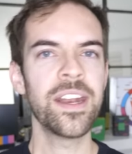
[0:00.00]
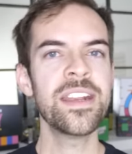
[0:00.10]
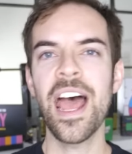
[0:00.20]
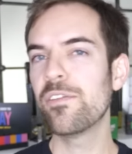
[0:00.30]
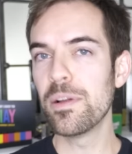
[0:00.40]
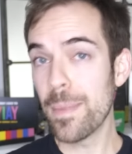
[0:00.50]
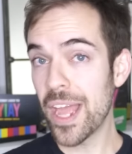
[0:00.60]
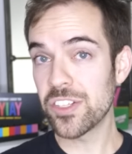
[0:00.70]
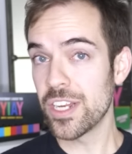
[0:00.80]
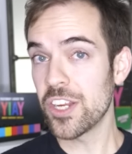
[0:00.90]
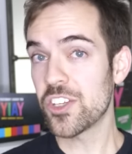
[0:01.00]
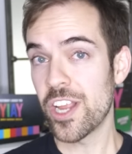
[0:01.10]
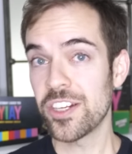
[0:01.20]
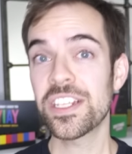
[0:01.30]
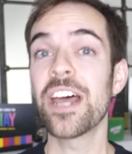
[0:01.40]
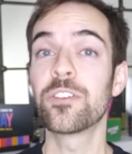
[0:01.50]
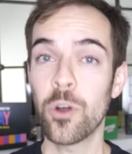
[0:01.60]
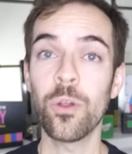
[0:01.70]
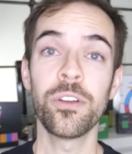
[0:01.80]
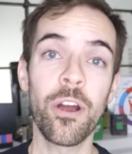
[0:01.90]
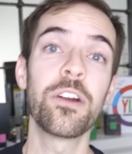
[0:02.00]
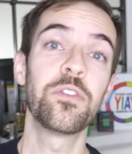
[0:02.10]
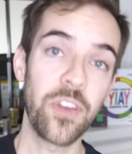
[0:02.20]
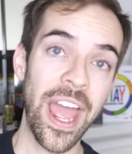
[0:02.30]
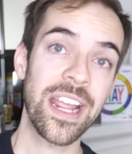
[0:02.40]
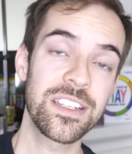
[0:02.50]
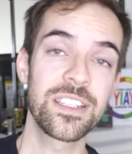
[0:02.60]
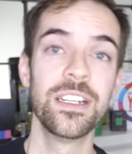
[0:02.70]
I didn't have an imagination, I just had cold hard facts.